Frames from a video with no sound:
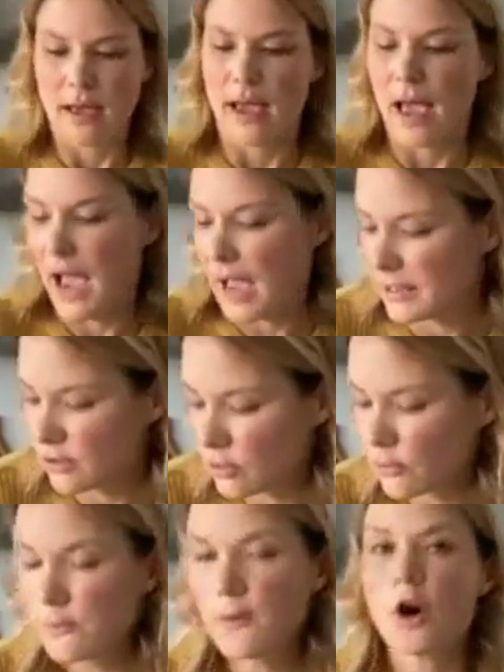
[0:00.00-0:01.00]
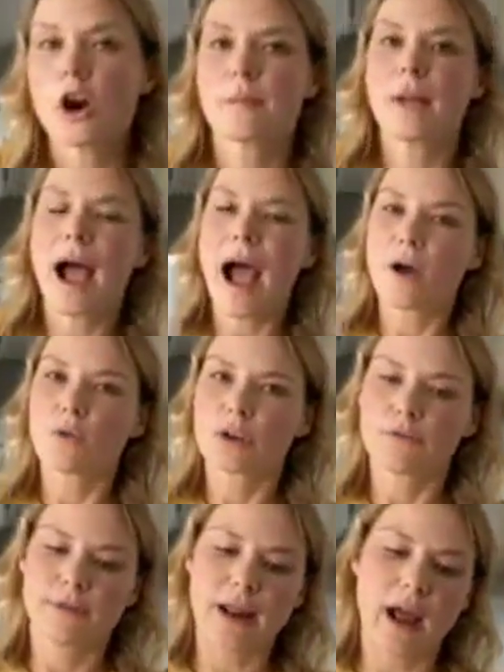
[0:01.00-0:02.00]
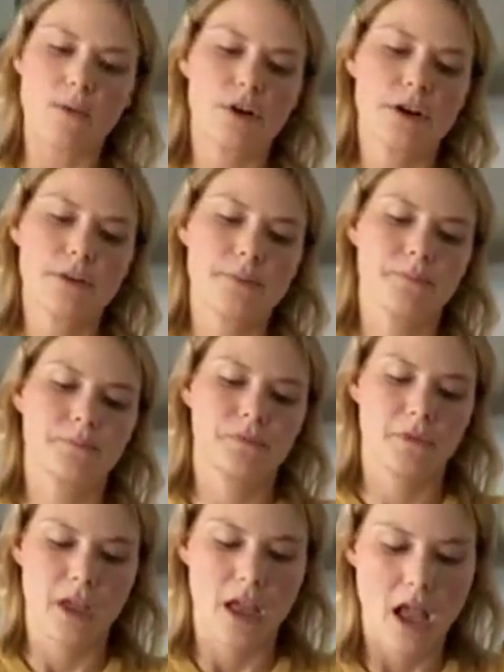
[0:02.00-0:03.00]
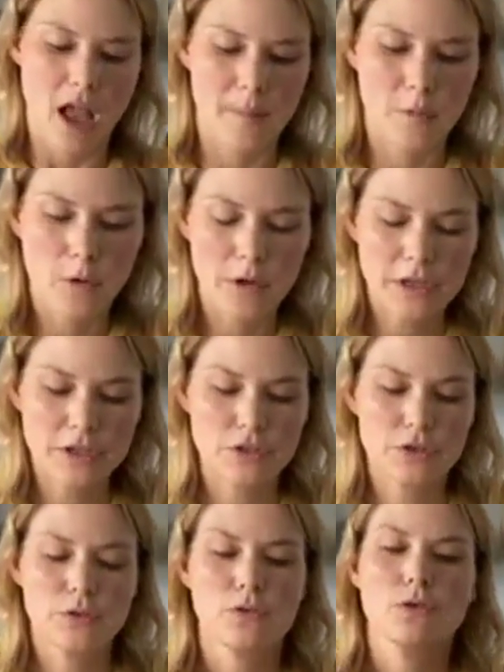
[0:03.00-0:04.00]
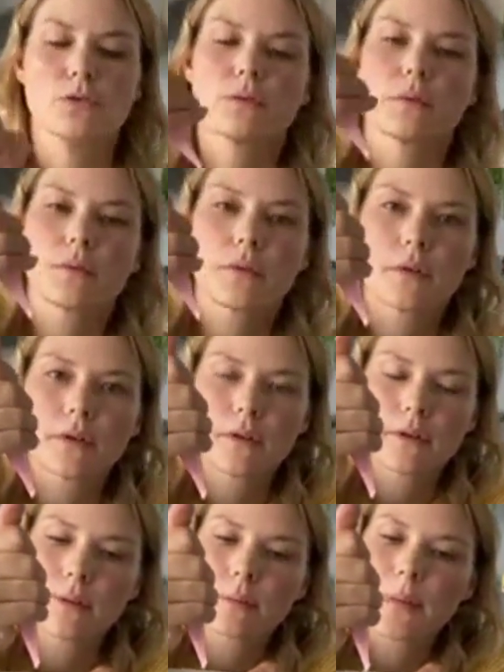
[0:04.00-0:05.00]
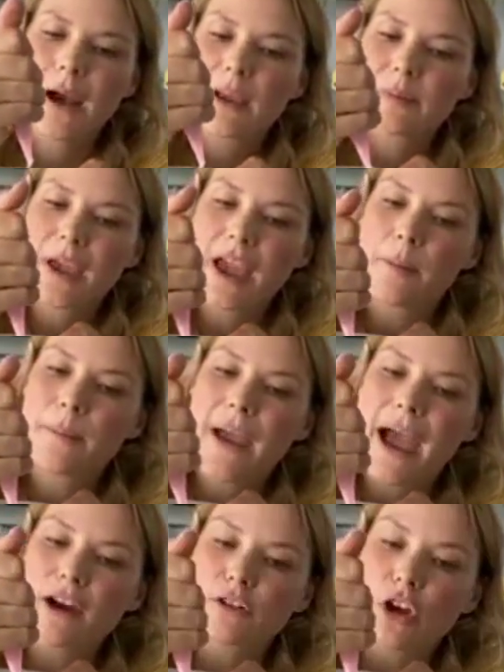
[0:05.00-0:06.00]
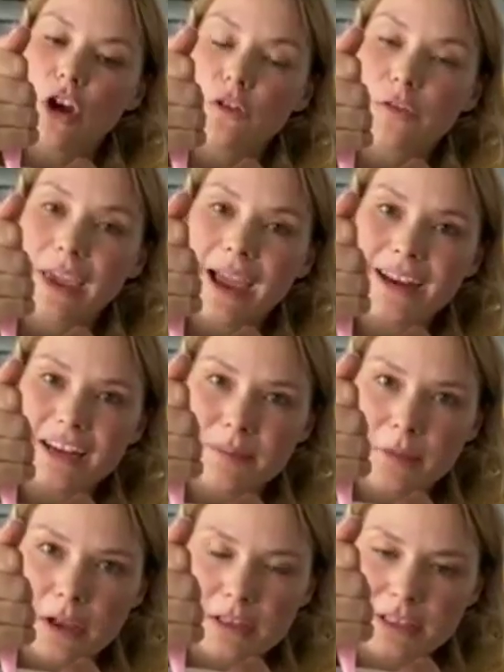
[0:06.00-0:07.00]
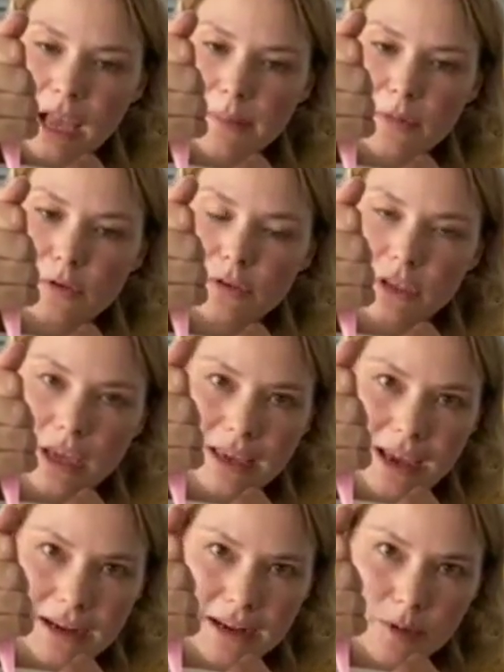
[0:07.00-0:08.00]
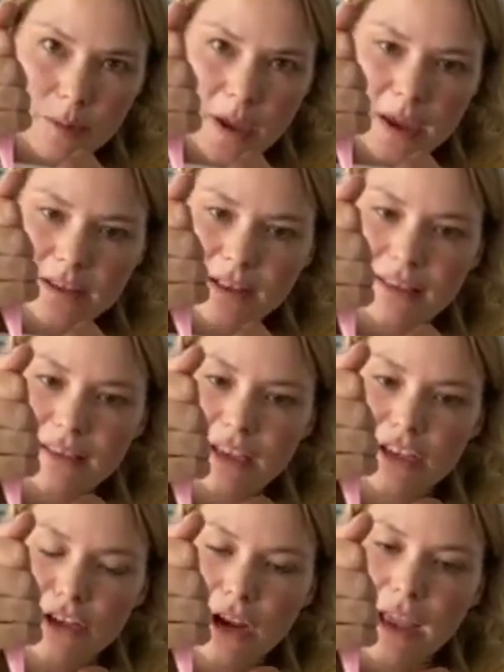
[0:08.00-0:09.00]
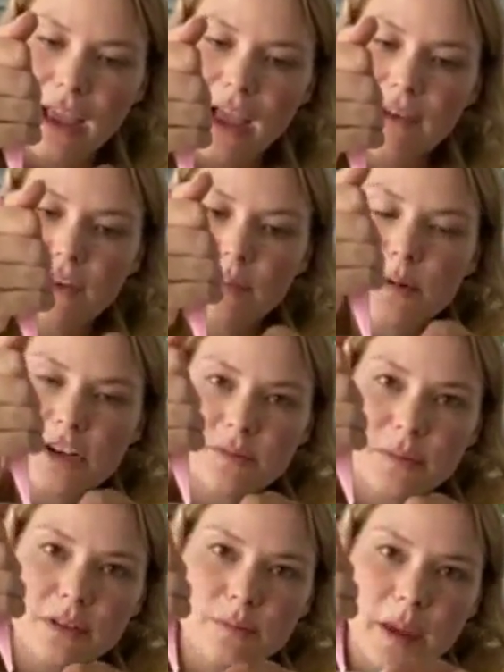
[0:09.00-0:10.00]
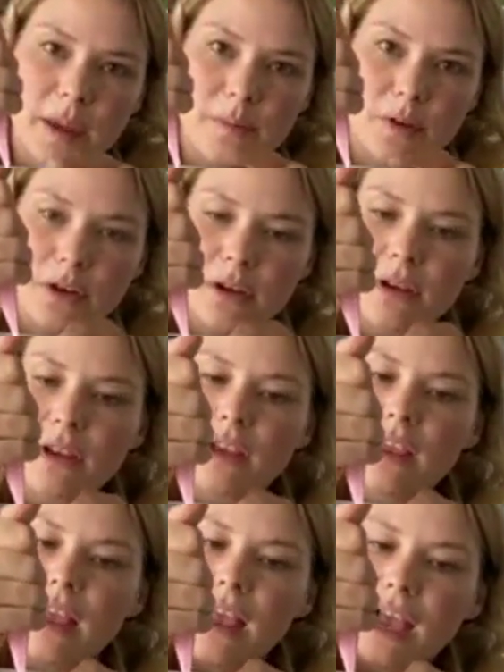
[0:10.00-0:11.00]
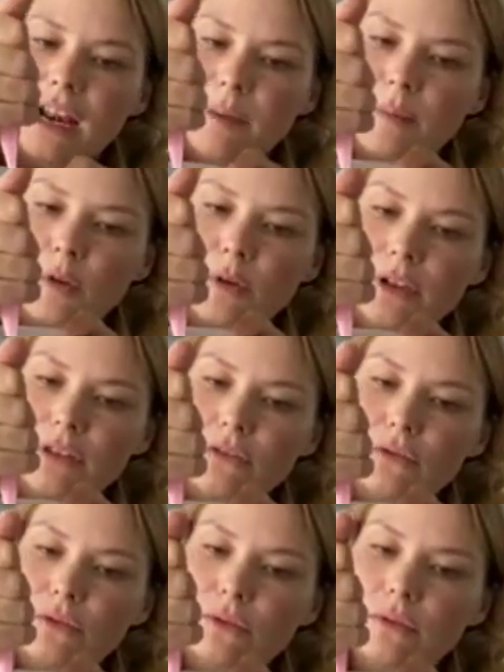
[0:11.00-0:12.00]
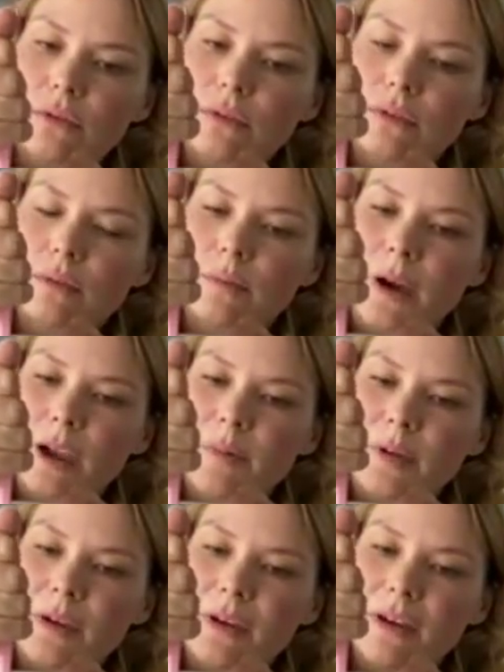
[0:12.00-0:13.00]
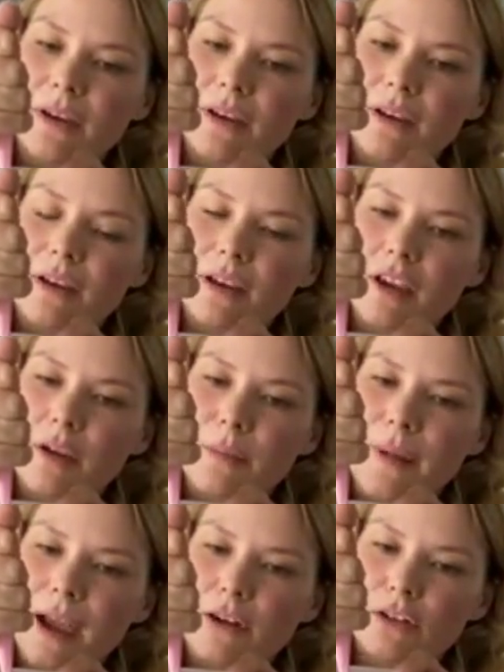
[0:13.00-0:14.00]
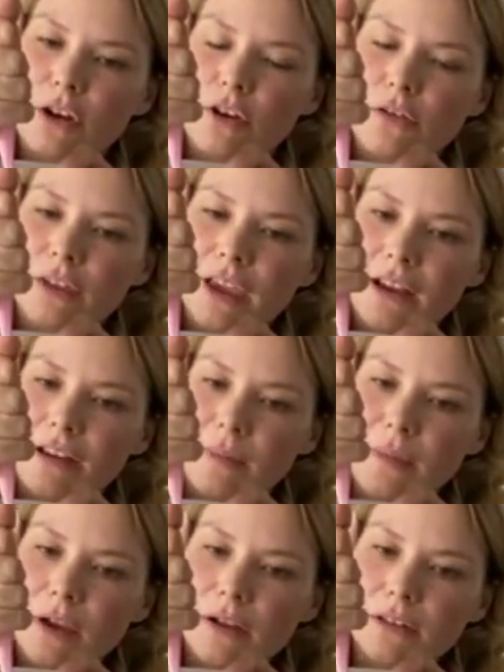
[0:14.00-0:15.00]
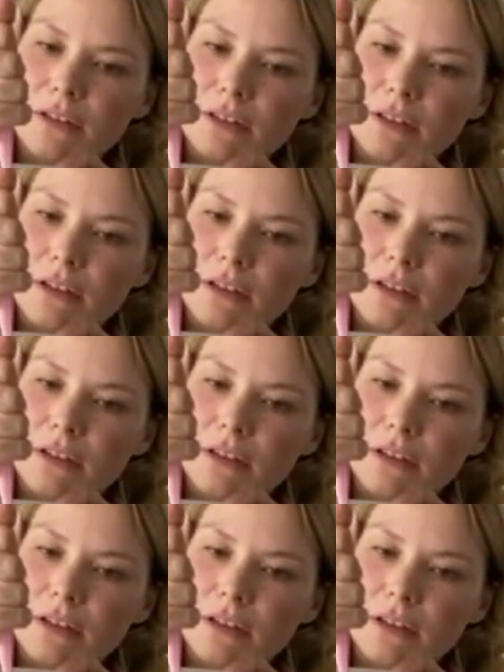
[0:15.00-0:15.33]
And to form our flower, I'm going to pipe a mound of candy melts. I'm using again a base, and here I have a parchment paper, and I'm going to pipe a mound of candy melt